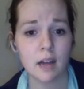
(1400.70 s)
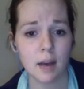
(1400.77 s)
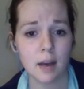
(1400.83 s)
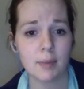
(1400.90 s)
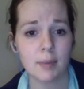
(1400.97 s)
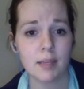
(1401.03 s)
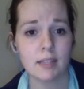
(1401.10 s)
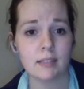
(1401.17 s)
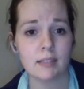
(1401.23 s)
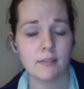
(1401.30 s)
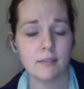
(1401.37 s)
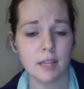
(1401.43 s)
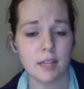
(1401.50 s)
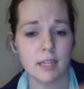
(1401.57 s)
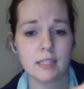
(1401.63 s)
copies
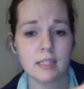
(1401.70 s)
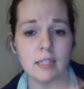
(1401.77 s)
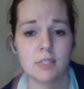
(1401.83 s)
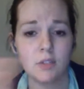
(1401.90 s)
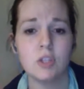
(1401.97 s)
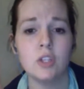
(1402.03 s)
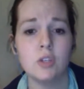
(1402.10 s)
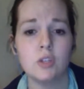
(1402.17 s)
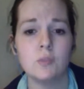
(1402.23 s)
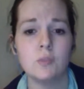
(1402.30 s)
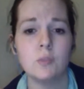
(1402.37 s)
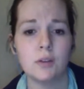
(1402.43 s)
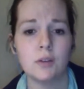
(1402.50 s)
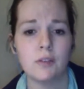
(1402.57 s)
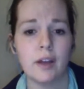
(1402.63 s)
of this, because you can use
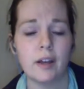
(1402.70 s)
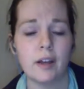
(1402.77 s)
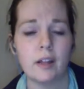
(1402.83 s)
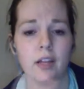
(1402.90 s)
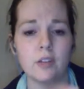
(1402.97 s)
Book Funnel.